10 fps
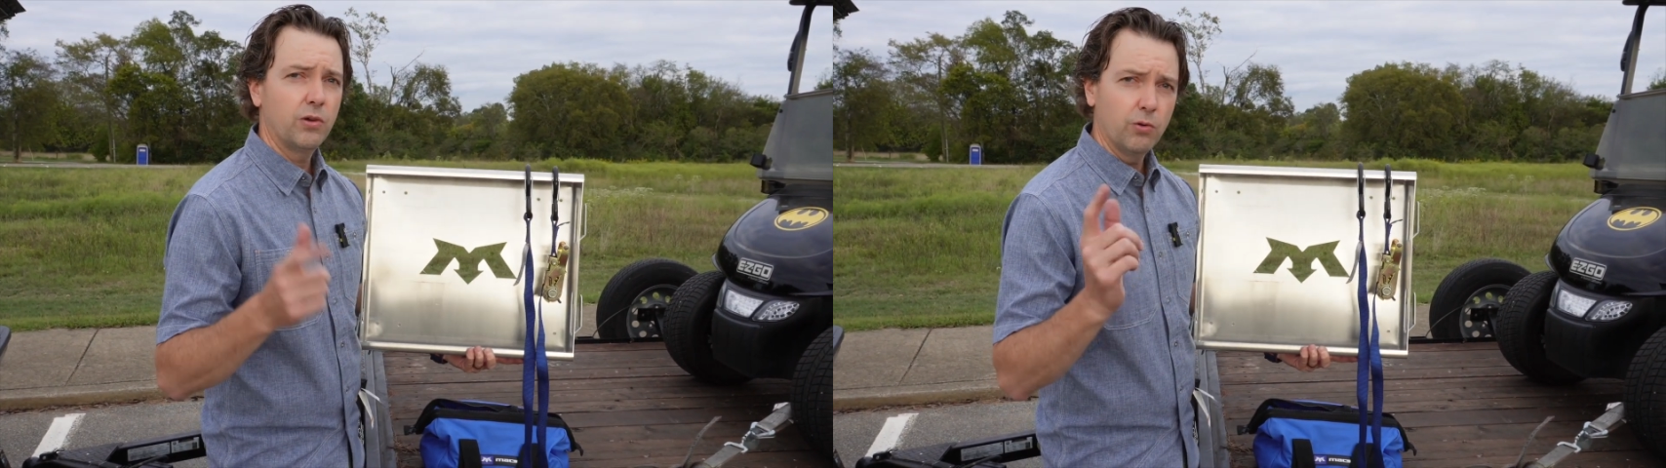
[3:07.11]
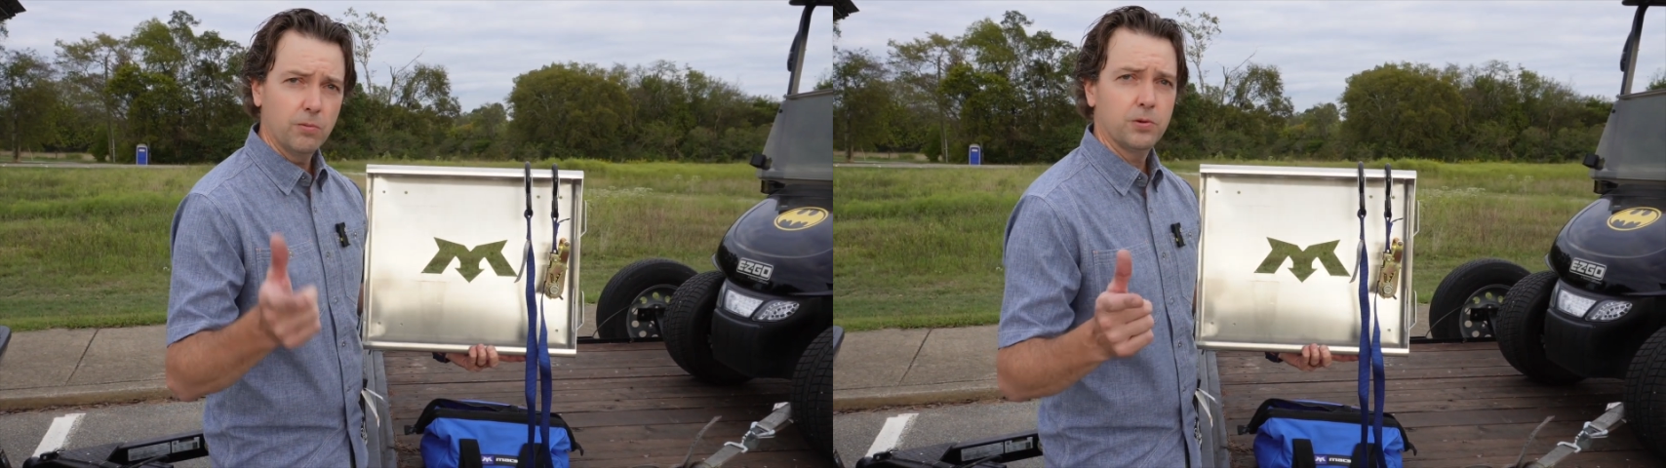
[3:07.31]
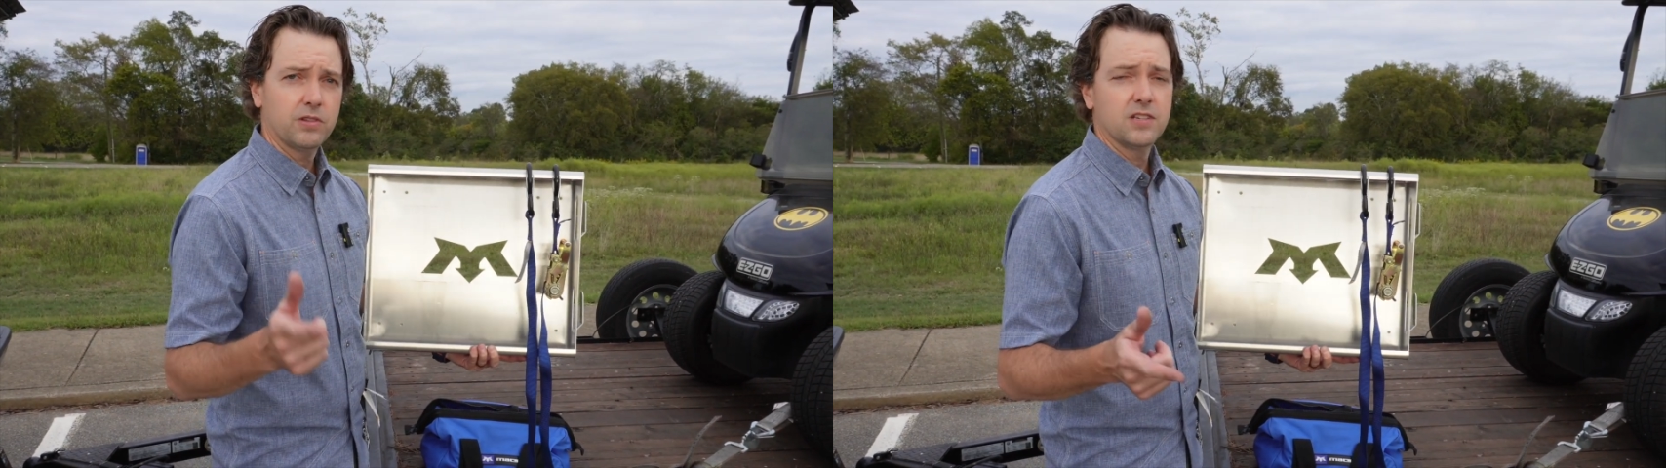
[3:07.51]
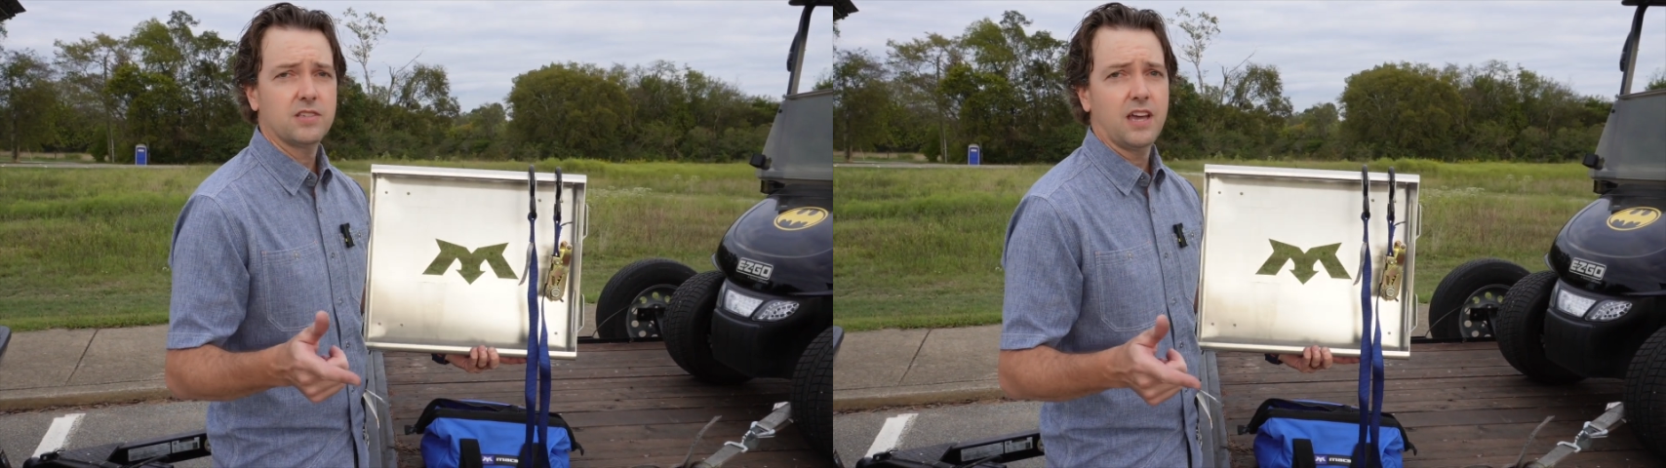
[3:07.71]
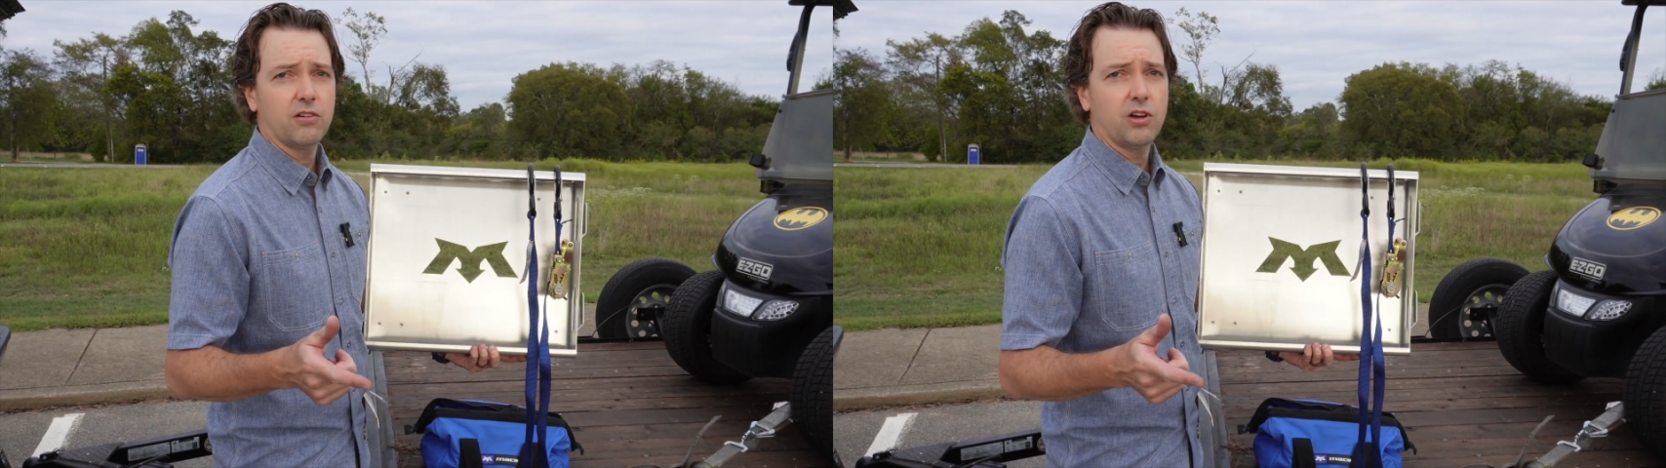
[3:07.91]
We will put the
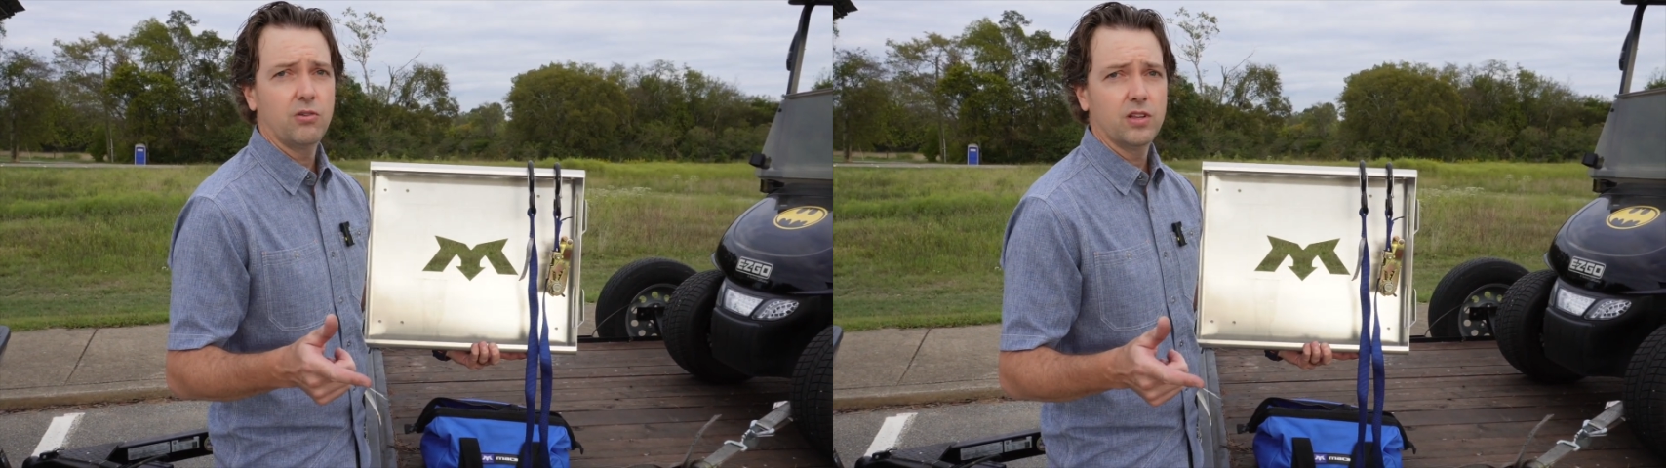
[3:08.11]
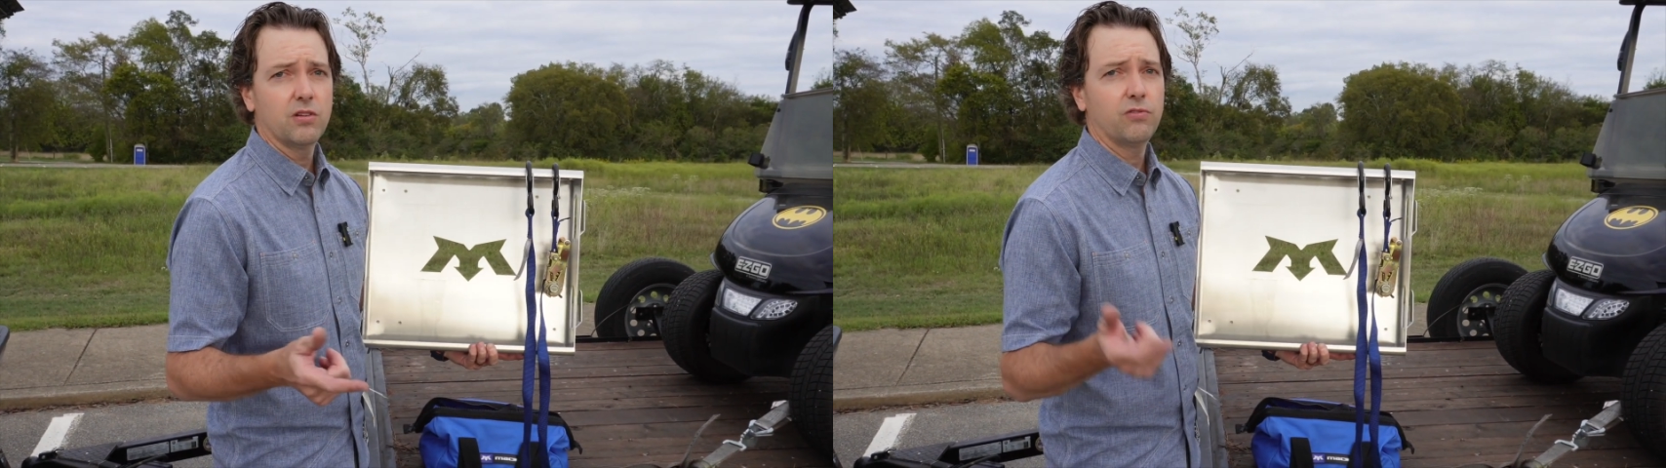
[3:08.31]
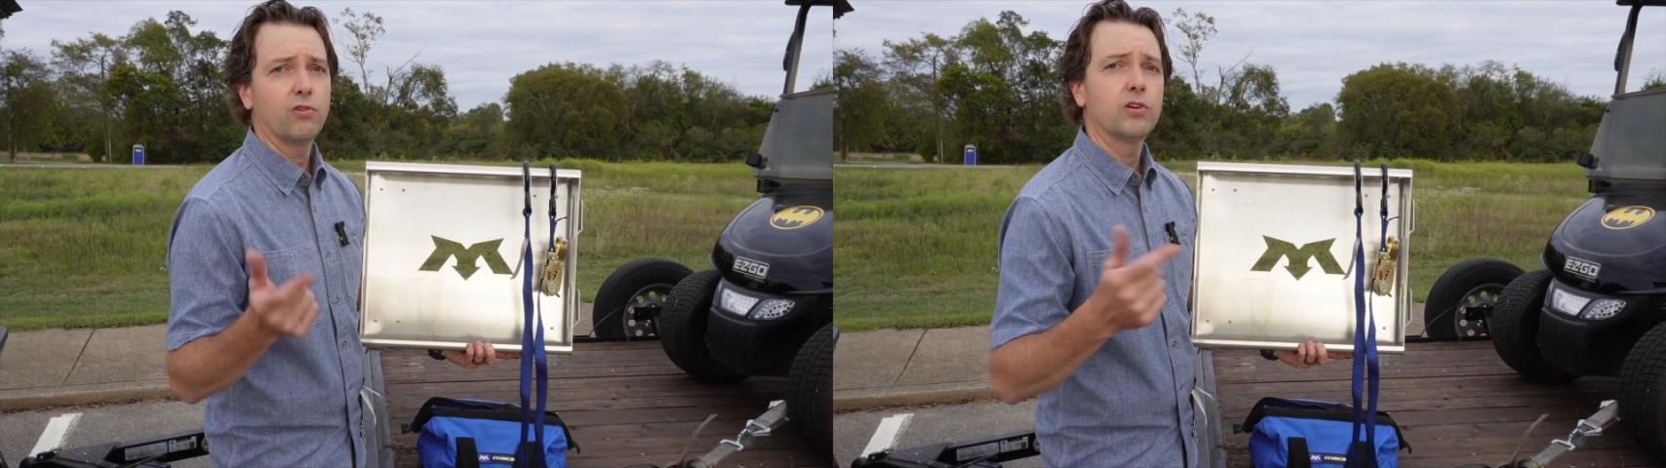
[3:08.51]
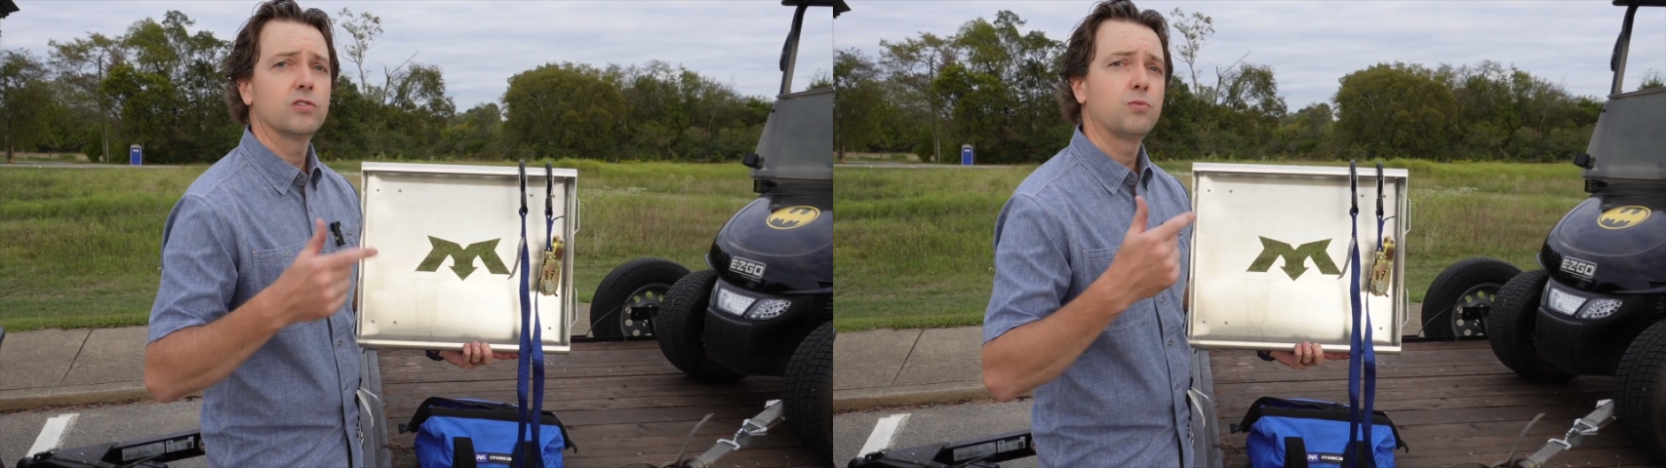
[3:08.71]
discount code in there for you,